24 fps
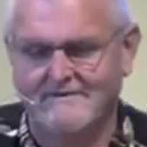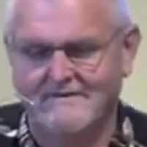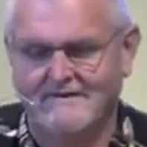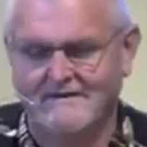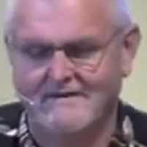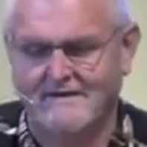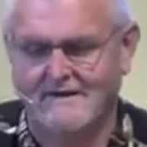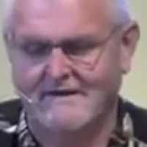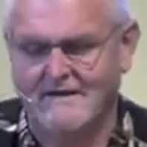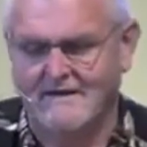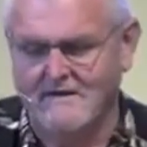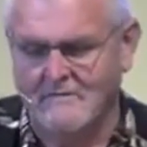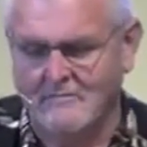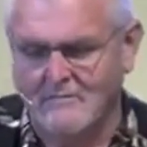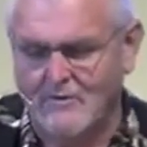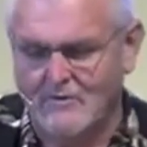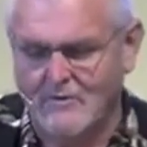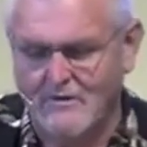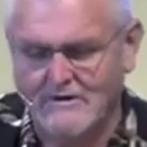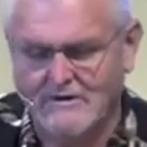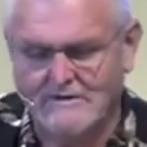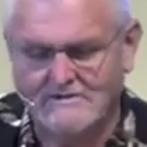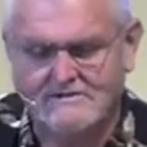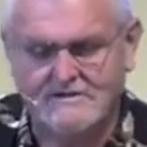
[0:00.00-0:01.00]
And the
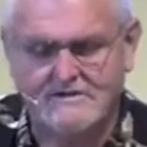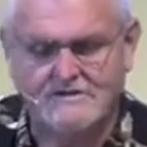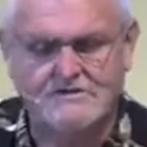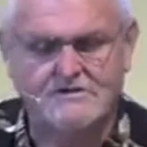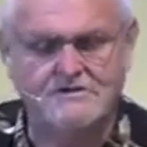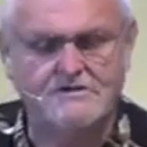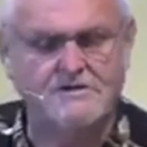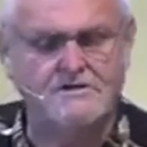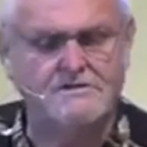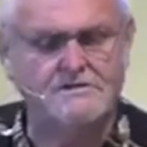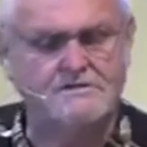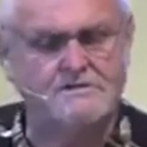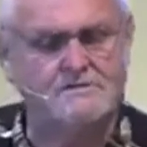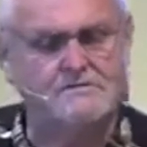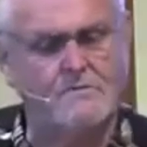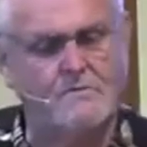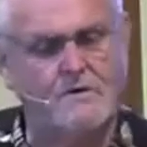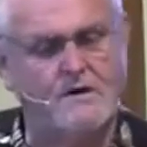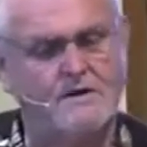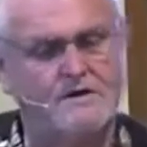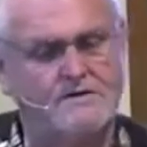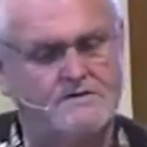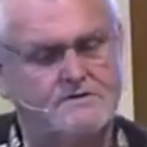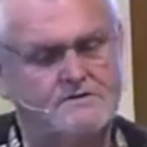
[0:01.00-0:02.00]
point is that Jesus
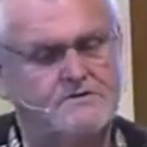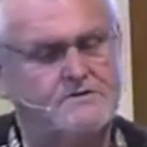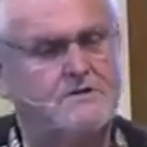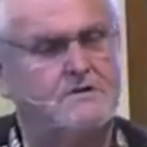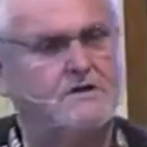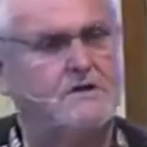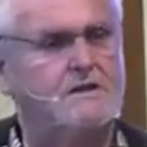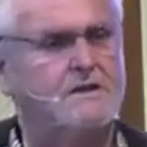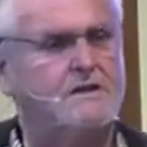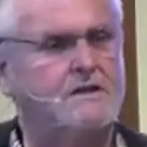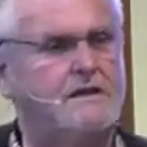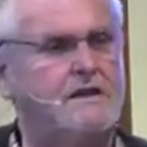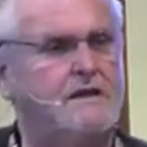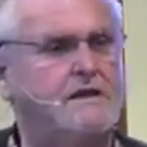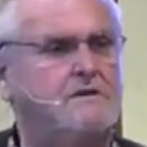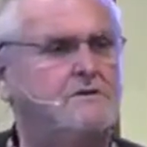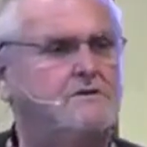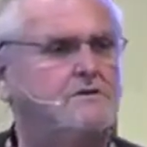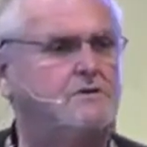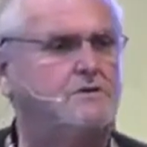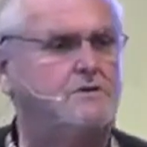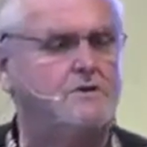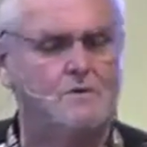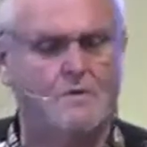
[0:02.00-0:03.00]
wants to lead
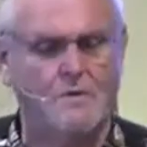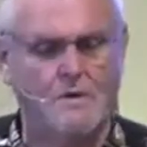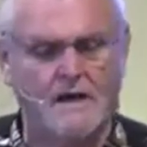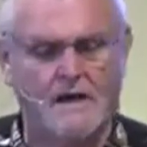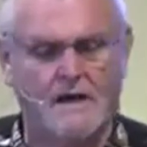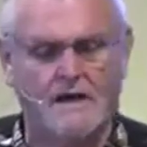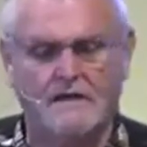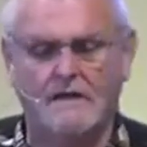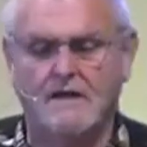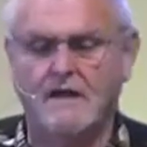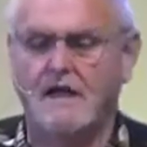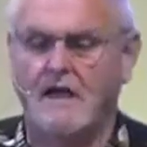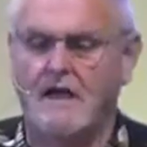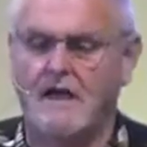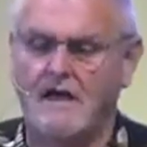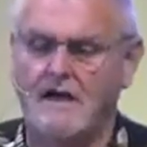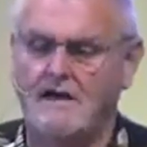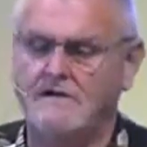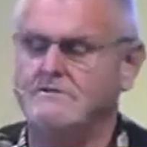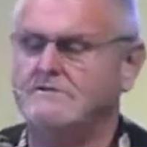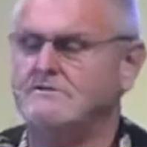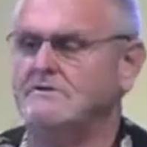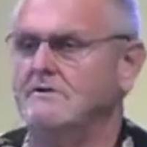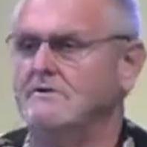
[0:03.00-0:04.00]
you and
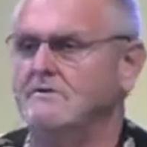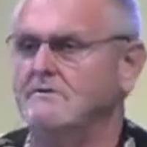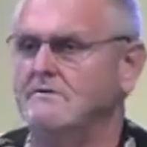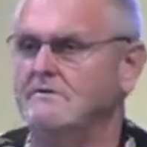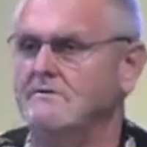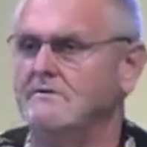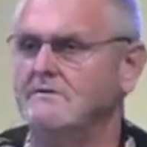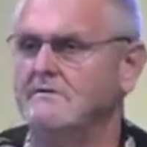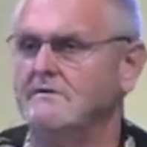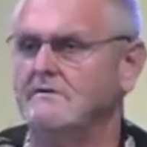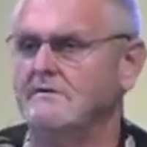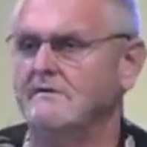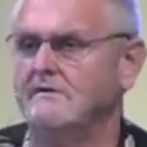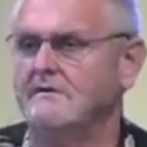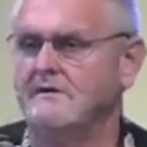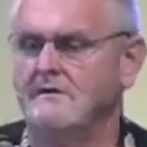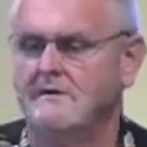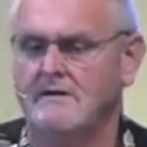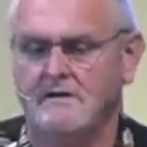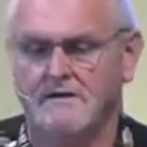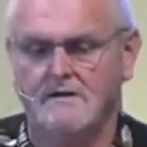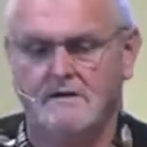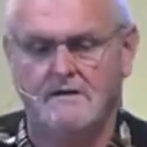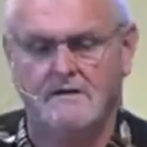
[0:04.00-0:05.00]
guide you.
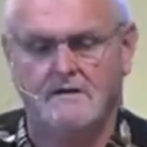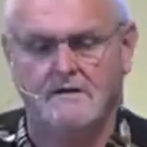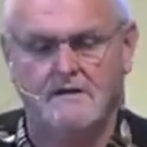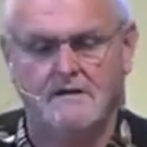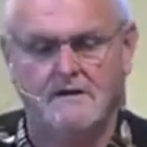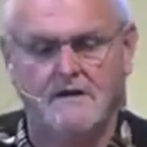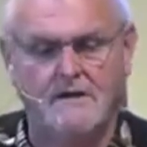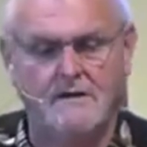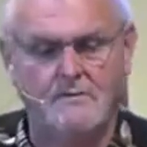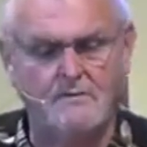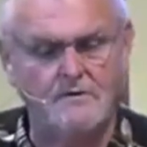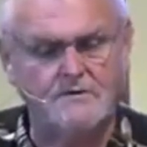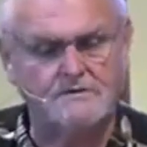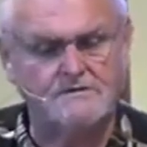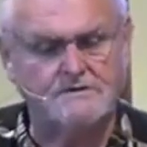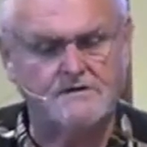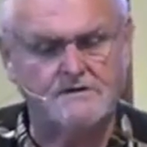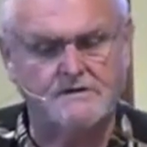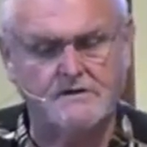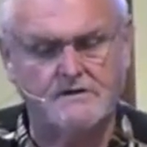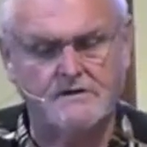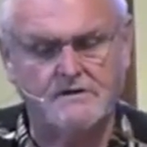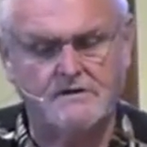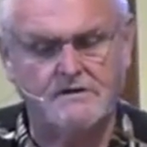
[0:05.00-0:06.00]
He wants
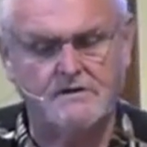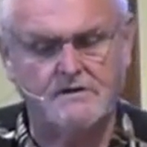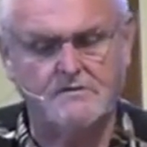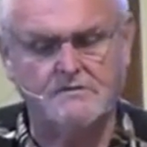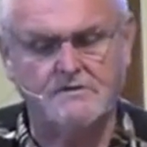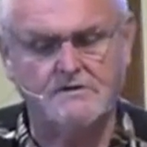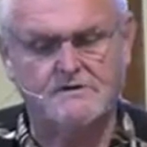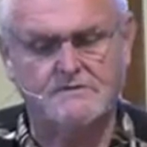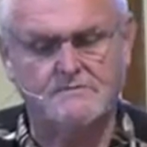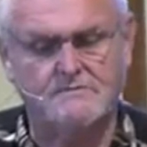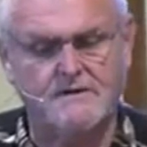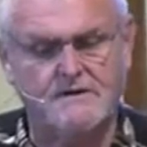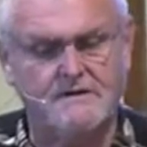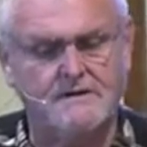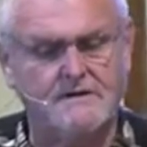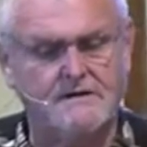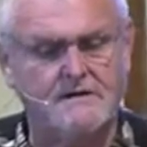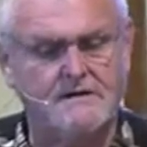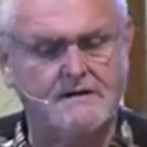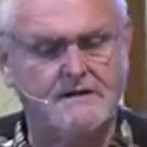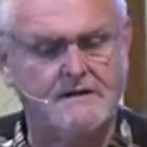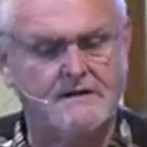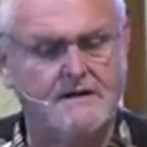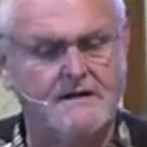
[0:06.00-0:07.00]
you to spend
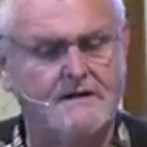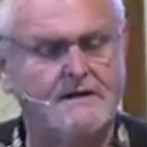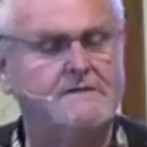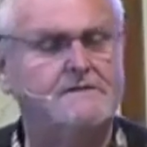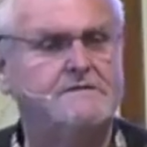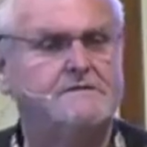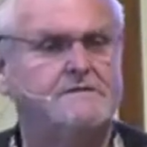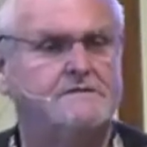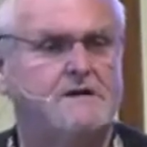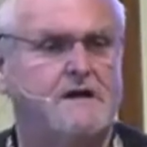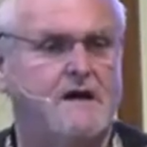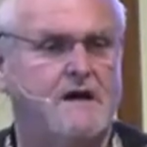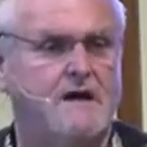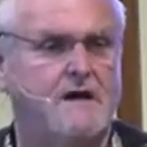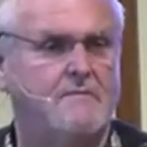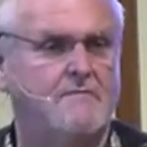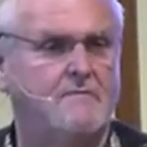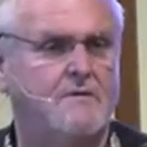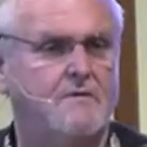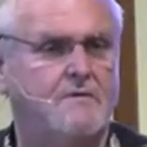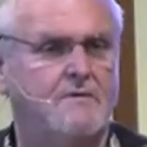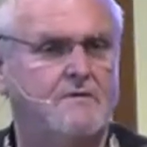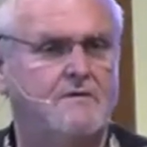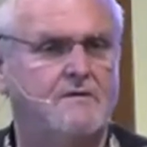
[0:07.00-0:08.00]
his time,
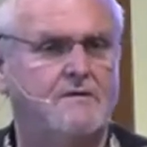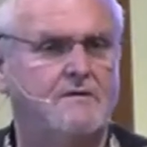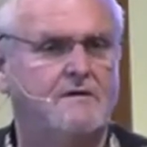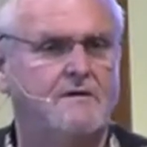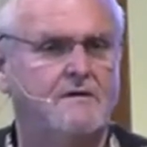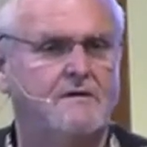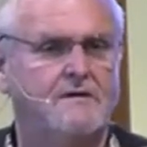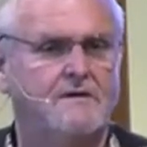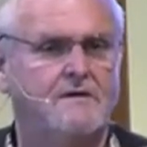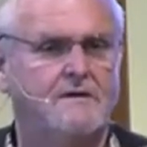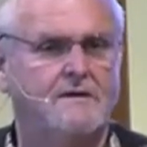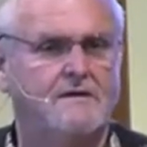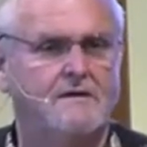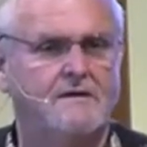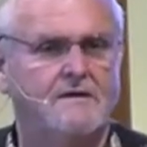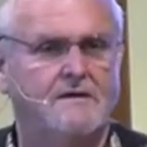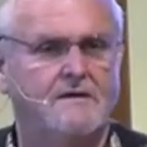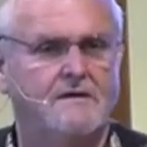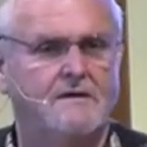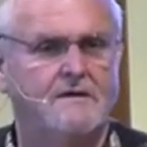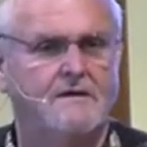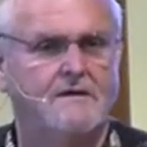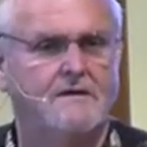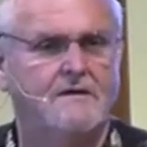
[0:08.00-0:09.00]

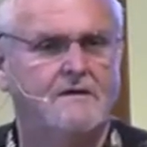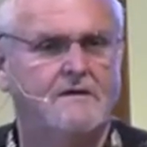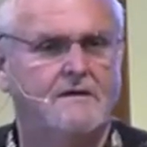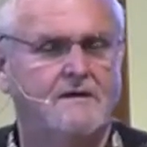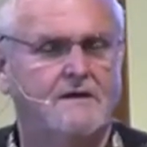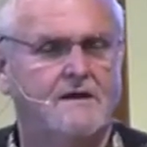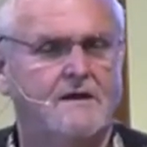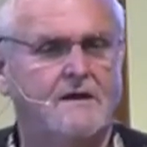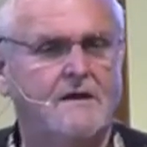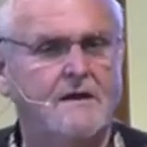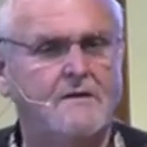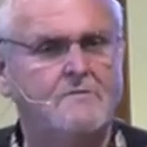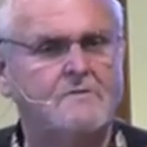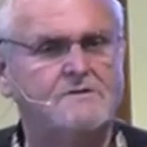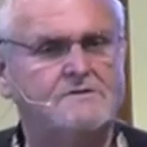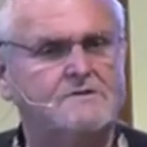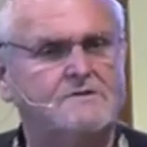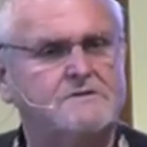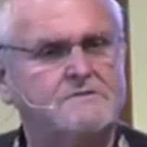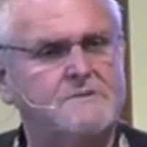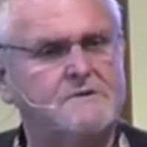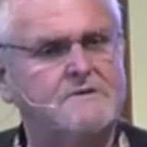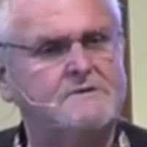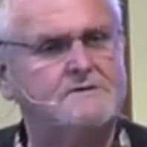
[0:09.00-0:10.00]
and he wants to
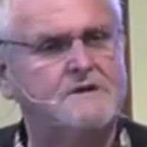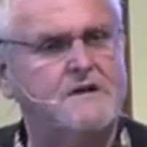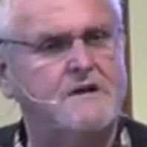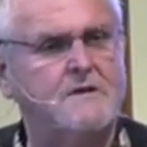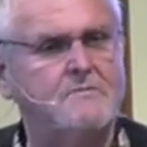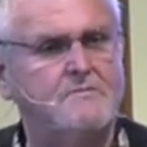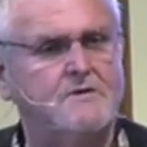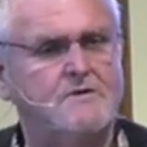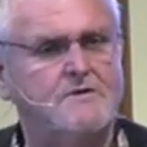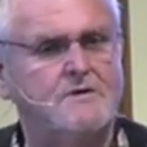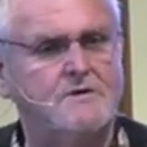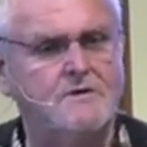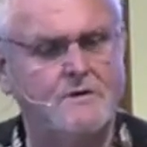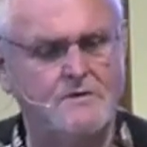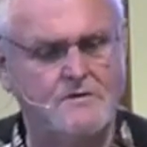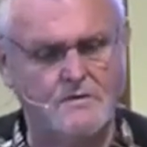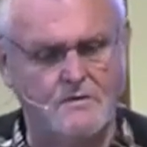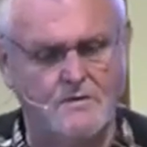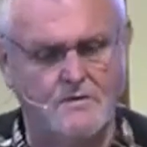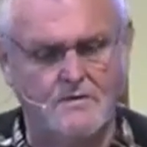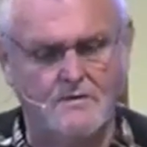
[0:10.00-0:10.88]
spend time with you.